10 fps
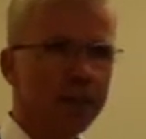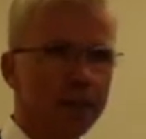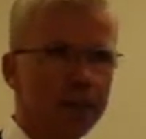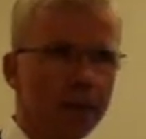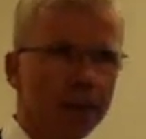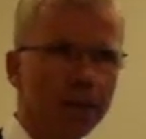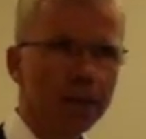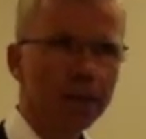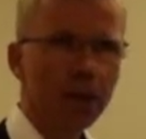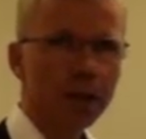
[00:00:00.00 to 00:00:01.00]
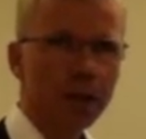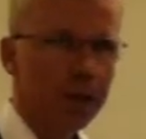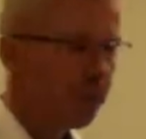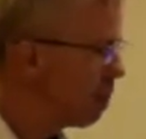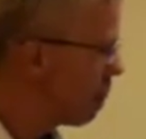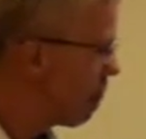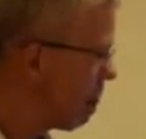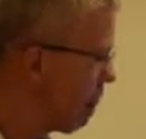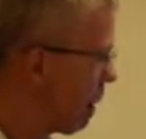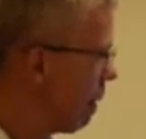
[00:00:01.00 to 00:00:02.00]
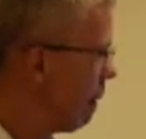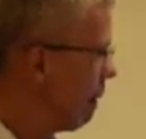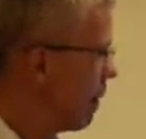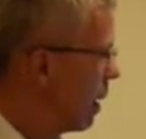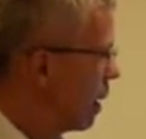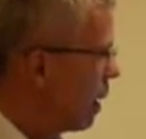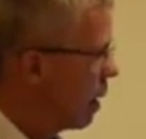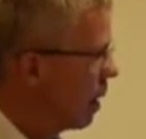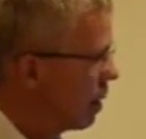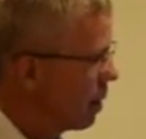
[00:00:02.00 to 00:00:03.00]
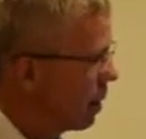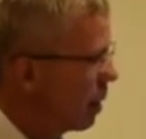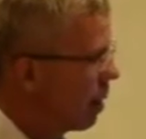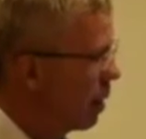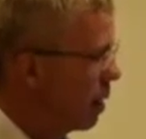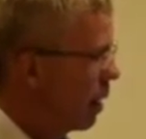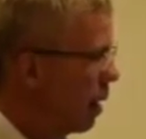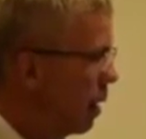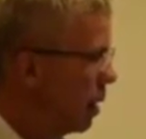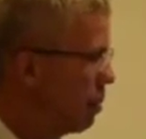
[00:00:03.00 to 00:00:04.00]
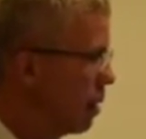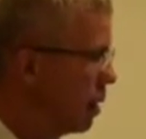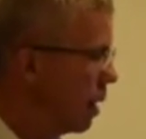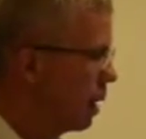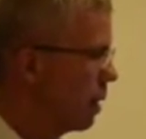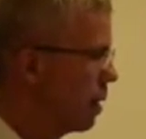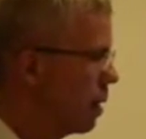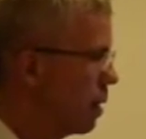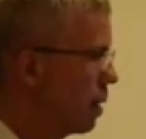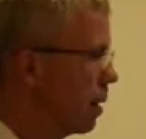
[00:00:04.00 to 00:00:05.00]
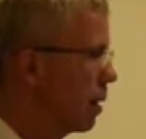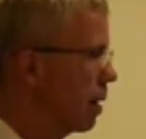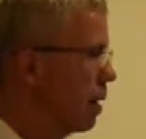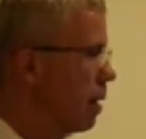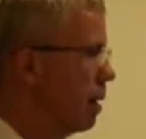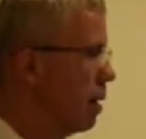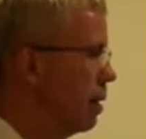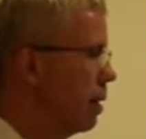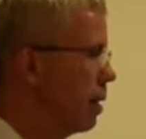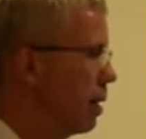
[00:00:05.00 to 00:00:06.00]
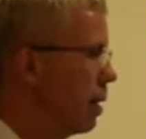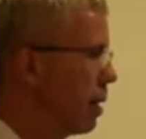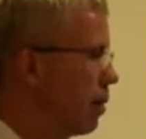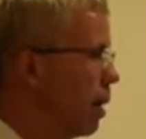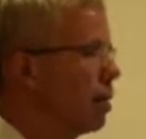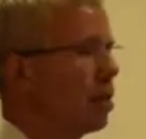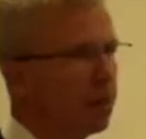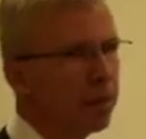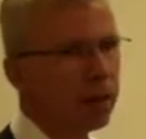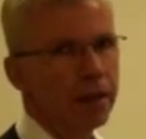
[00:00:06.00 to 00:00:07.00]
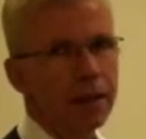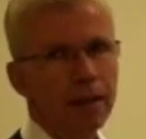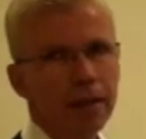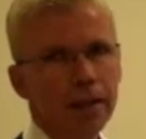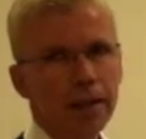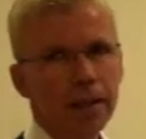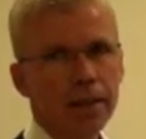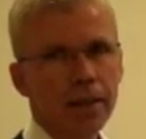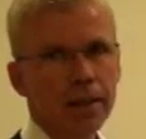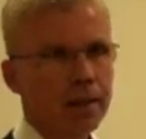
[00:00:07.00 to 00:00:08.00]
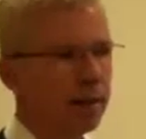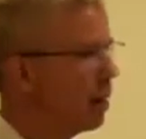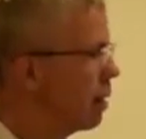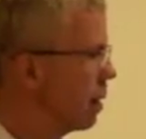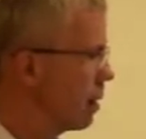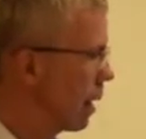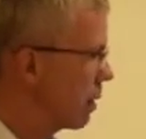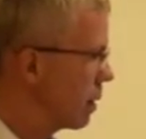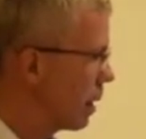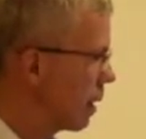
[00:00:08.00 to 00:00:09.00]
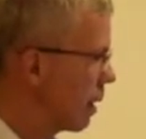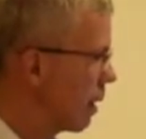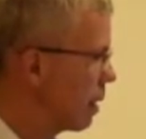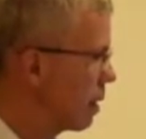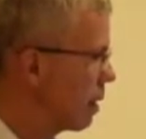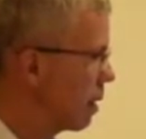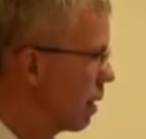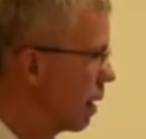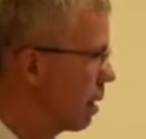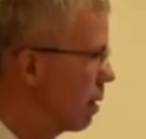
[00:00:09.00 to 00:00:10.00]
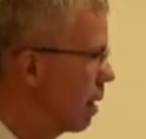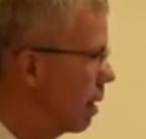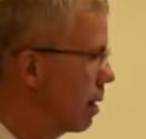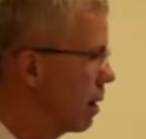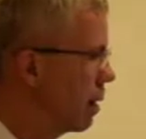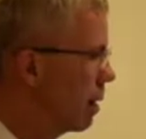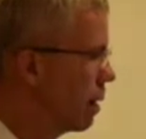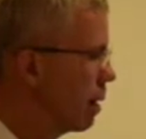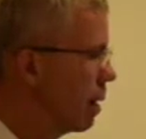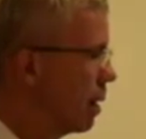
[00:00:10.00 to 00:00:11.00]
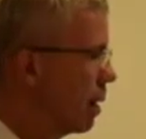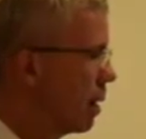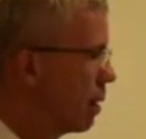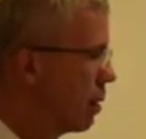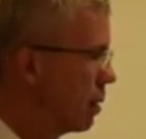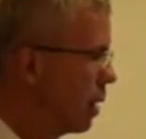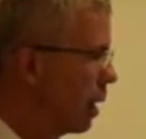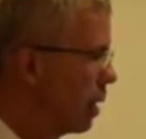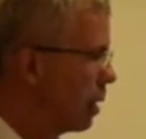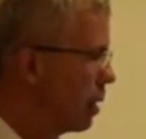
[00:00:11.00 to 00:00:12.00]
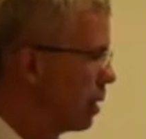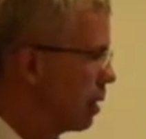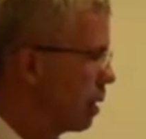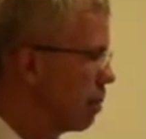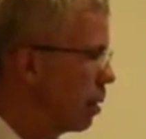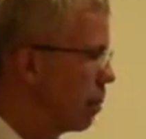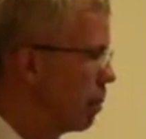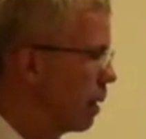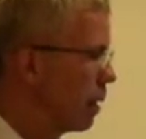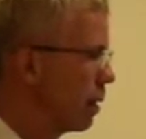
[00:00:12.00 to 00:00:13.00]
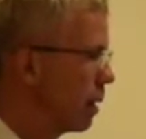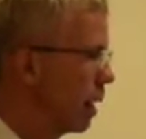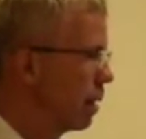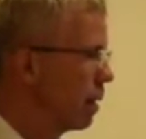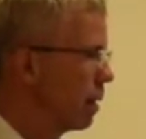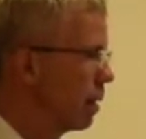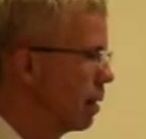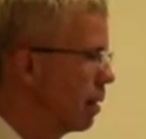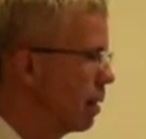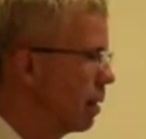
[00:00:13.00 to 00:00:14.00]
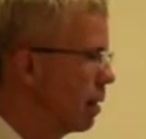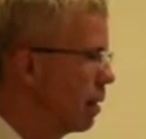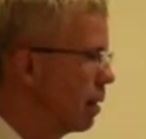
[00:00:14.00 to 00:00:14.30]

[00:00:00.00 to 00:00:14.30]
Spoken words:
on the body. And I would say this is a quite typical nanosatellite, and today these are popular, and the